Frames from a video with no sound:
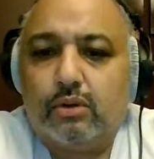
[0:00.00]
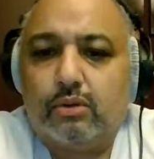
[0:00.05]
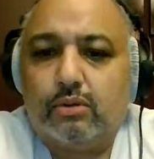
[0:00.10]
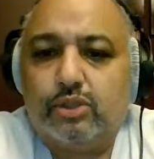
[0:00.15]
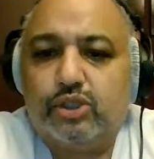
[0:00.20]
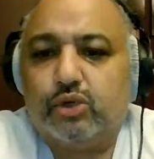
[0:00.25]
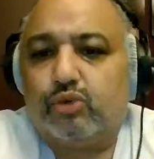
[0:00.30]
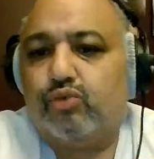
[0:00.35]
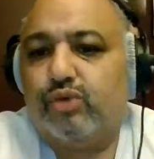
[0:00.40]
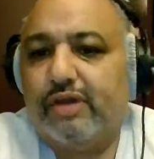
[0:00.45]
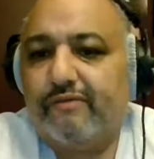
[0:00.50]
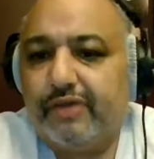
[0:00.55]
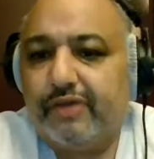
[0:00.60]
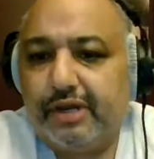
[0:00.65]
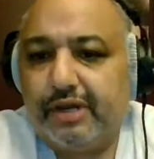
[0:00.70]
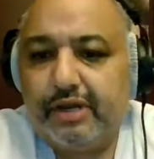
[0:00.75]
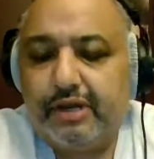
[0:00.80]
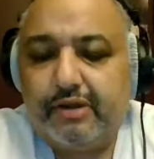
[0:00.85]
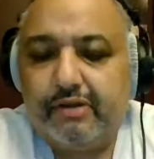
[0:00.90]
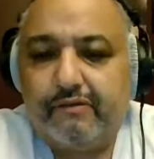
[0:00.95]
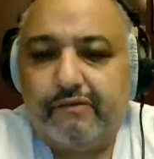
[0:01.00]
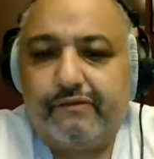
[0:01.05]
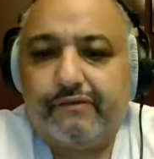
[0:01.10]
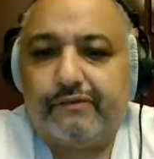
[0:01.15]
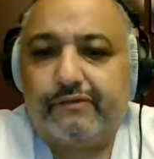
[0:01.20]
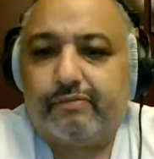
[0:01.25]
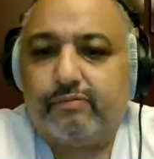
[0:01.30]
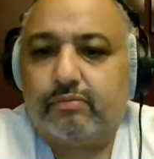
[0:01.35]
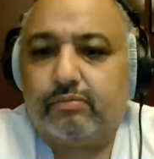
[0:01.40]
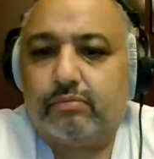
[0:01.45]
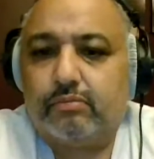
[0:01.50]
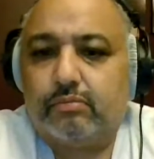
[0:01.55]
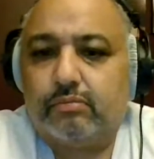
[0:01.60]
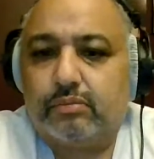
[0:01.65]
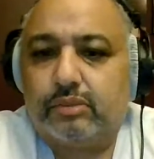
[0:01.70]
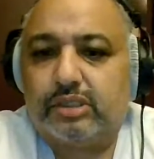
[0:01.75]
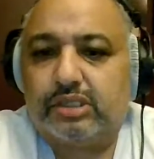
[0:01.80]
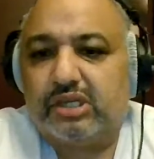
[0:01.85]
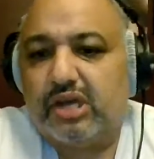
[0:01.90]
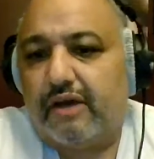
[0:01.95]
derivative
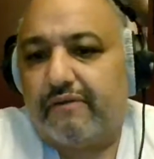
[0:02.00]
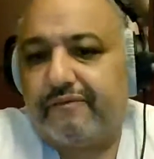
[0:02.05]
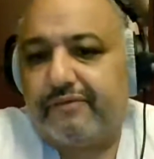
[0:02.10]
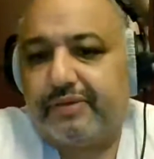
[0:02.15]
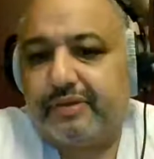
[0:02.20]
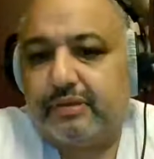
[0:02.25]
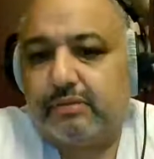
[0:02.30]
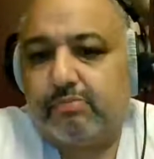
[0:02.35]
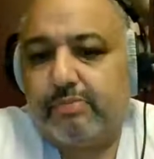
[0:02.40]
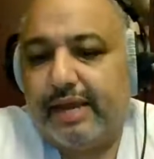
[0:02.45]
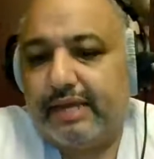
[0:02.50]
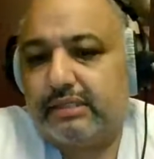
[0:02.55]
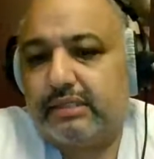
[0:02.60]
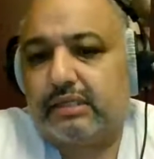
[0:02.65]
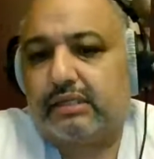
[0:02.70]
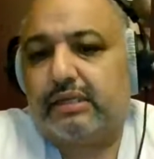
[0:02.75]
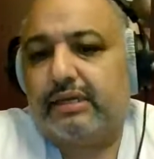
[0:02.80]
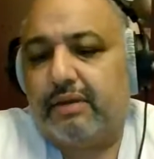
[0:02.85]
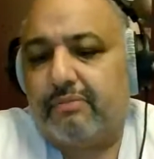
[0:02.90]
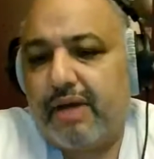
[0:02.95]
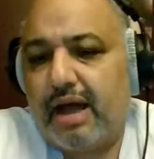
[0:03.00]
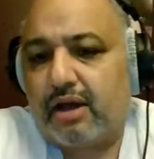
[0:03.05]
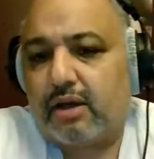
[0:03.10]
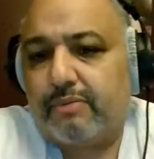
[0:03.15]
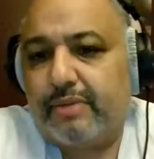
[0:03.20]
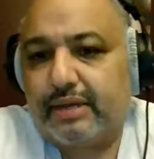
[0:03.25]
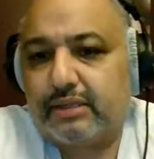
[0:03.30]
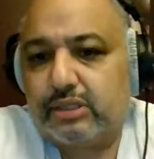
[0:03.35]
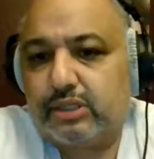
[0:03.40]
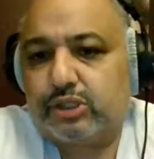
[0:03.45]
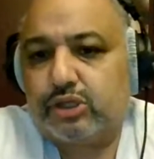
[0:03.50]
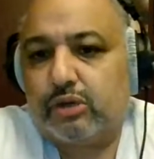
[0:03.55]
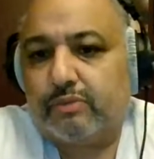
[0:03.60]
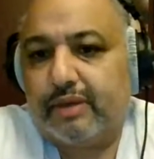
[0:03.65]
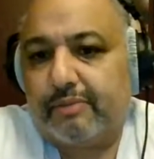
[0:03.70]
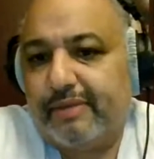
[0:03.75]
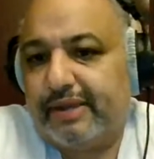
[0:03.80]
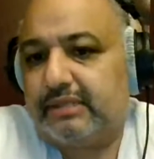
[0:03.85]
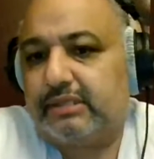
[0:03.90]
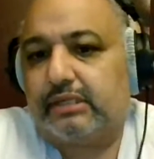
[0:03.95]
stuff, basically, in Malcolm X's term, that
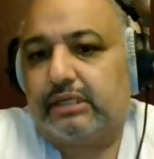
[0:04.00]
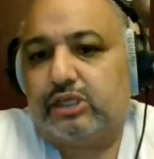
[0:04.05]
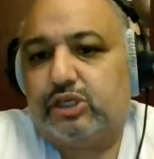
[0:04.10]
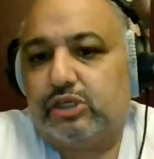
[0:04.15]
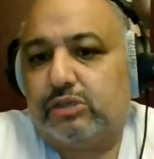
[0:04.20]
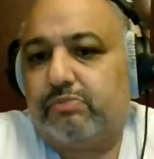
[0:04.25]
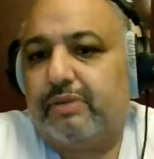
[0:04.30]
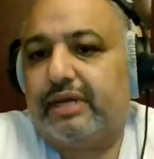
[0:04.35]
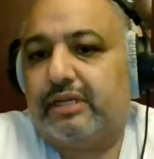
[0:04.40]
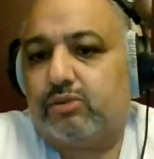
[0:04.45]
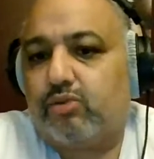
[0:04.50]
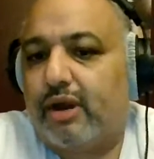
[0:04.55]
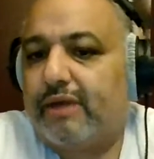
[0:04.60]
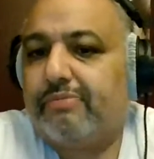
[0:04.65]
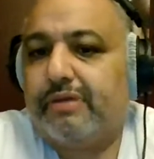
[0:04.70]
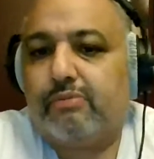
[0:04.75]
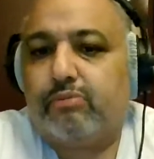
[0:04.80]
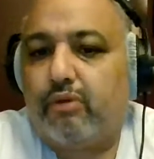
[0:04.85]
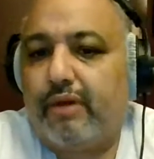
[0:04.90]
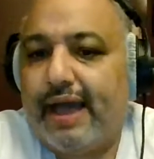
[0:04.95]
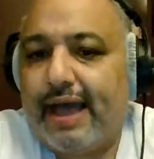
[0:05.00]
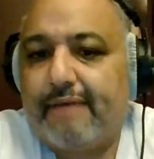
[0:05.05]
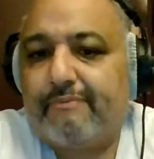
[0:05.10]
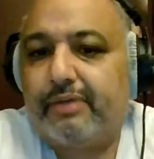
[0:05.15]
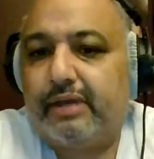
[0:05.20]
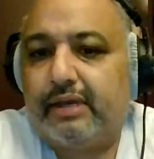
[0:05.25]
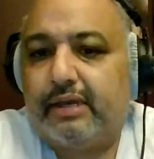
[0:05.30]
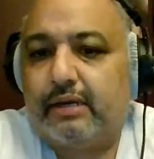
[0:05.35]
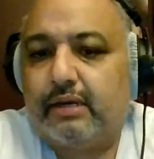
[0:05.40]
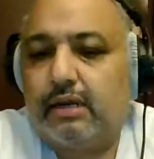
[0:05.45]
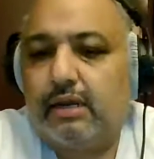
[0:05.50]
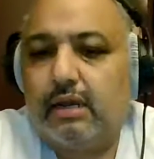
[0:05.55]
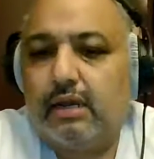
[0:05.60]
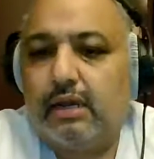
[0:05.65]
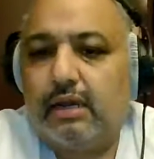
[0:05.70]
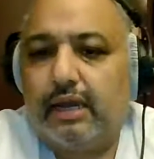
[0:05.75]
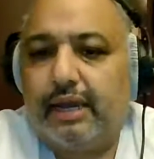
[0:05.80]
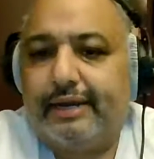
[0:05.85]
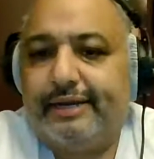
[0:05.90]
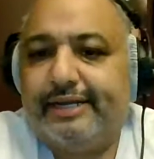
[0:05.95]
basically just makes white people happy,
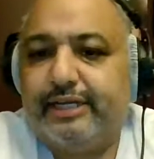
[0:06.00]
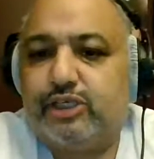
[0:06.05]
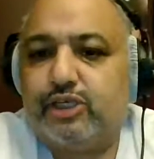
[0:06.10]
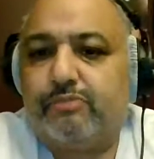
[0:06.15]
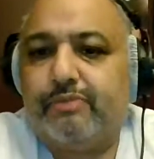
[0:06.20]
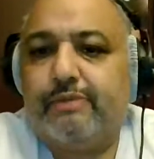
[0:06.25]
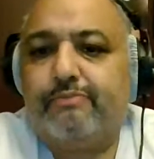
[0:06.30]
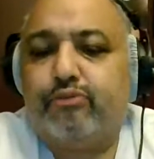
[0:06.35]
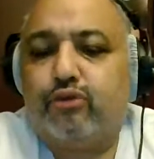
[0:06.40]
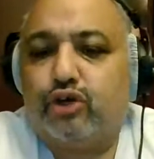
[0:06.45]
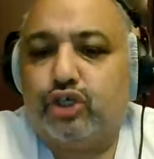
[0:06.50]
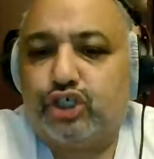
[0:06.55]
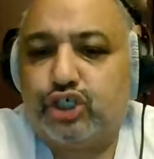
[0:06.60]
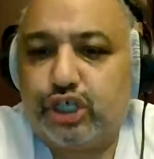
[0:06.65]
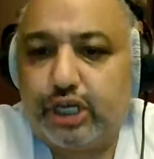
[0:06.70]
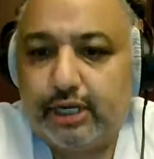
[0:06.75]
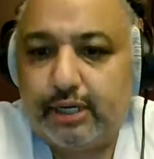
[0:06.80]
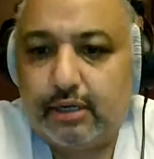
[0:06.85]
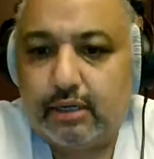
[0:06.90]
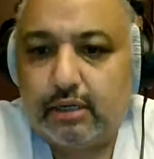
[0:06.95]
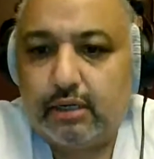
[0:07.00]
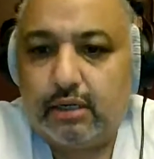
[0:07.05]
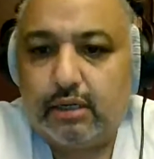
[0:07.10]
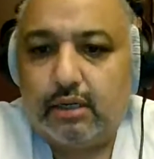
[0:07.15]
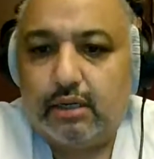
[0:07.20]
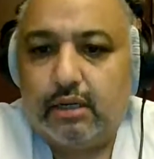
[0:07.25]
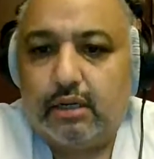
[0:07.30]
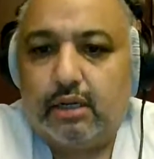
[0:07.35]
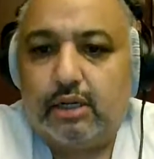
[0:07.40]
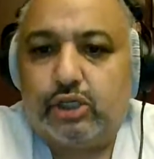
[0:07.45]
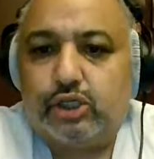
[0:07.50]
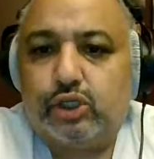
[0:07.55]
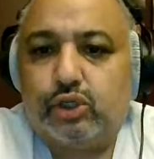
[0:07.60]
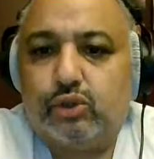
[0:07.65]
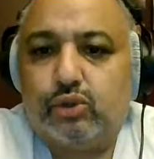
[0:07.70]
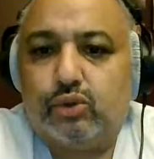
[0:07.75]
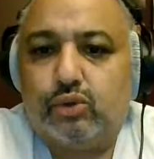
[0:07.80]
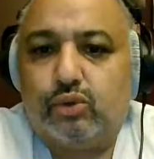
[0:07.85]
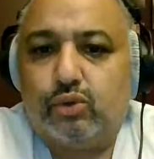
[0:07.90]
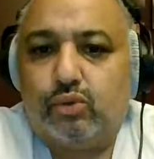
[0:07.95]
and he should be pushing
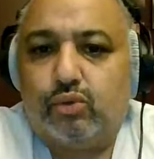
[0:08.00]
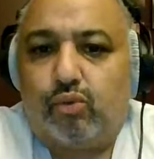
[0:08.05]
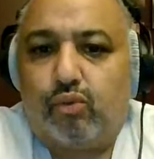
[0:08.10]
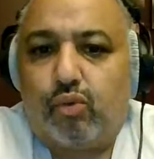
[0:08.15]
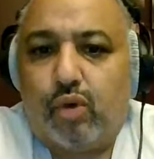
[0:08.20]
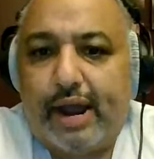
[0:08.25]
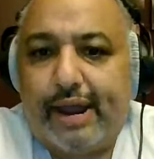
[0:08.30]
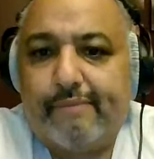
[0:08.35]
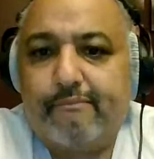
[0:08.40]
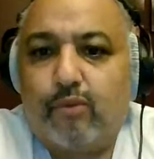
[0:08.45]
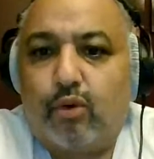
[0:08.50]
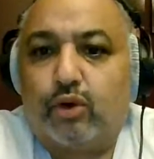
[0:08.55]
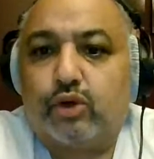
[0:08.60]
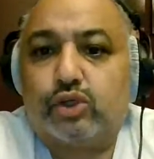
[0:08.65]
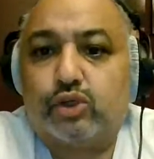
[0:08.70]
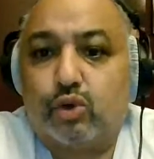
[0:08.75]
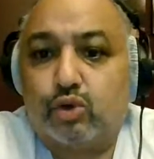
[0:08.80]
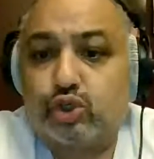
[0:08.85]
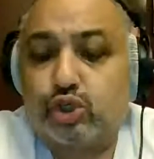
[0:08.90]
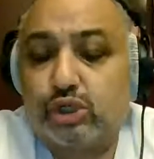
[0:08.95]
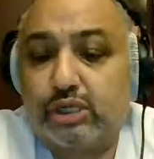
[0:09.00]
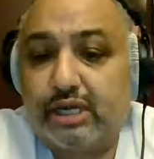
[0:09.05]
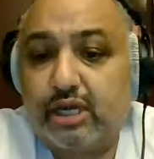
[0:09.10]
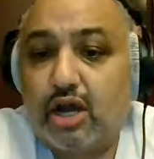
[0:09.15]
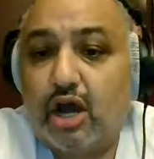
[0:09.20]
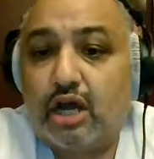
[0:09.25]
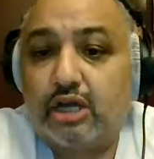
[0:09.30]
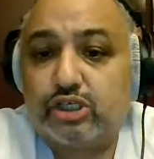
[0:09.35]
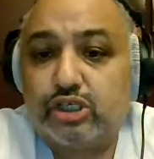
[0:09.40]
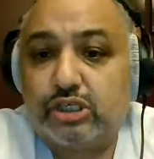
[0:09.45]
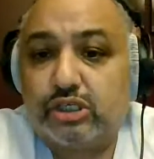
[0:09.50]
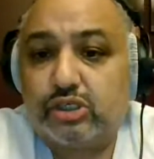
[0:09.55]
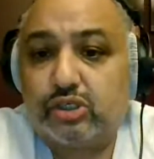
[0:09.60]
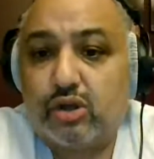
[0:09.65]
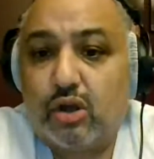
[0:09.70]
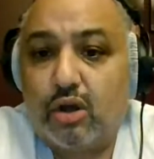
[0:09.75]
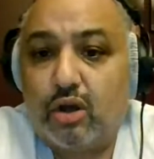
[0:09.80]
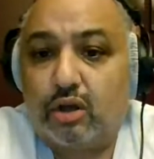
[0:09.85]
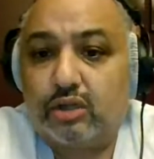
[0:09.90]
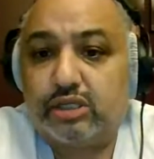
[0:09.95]
to write more socially conscious
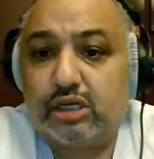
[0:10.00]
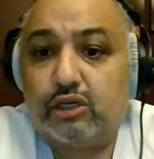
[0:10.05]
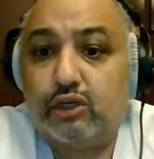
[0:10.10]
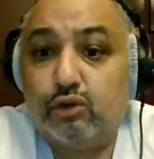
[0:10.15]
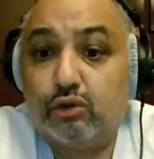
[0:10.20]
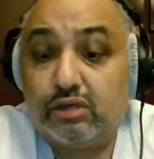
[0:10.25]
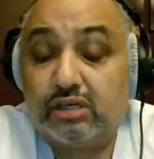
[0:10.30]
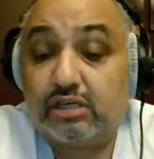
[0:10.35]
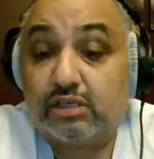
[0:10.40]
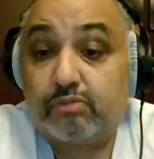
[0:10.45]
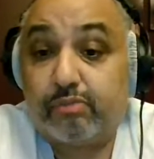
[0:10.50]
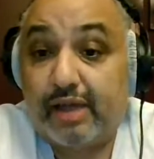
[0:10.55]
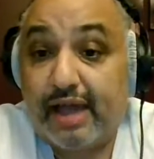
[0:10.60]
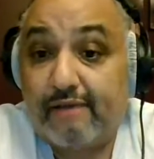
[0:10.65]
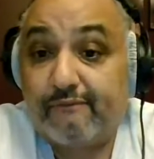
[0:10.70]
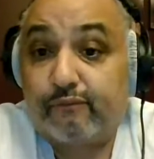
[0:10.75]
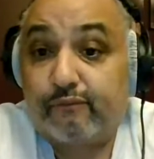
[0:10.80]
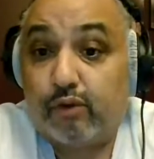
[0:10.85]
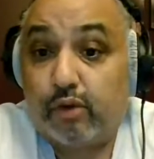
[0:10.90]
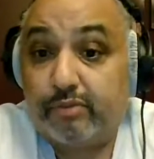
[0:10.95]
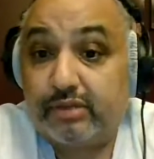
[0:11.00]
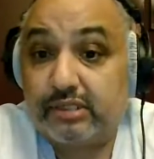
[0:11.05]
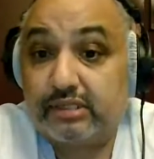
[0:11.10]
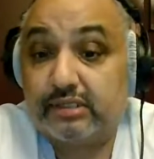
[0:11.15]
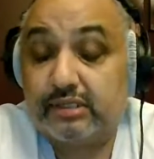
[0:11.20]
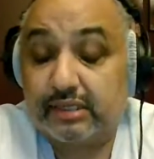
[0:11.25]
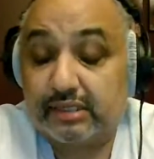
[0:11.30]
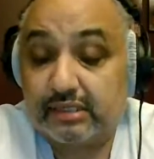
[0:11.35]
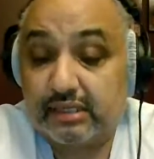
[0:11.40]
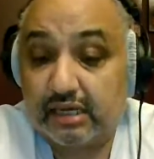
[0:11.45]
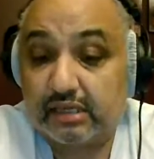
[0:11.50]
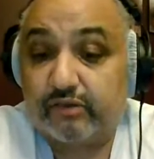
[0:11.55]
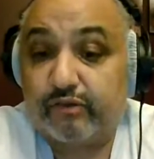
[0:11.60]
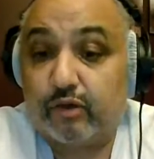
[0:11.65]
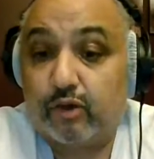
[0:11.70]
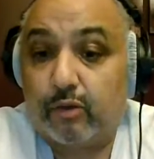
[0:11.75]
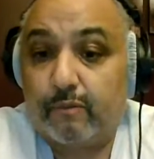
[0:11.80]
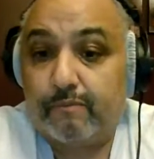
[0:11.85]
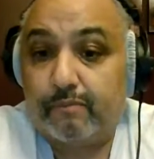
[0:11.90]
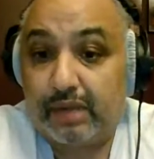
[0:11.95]
songs and use his platform as a
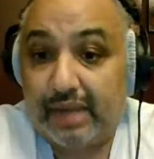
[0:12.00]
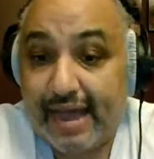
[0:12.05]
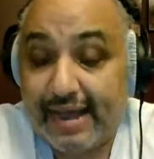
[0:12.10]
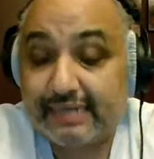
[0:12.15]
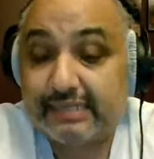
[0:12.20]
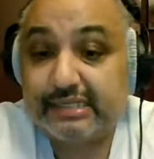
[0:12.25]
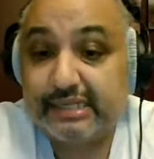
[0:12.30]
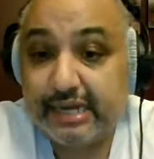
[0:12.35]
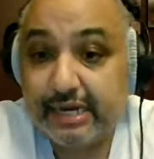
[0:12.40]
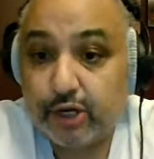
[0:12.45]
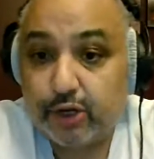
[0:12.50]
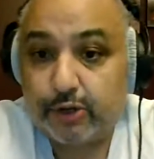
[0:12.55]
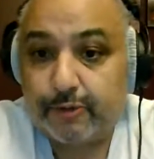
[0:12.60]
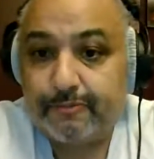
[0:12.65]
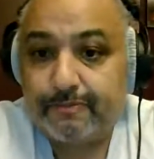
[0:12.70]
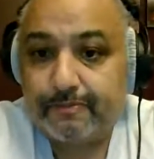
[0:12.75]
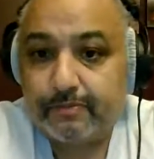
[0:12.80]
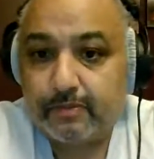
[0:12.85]
successful black singer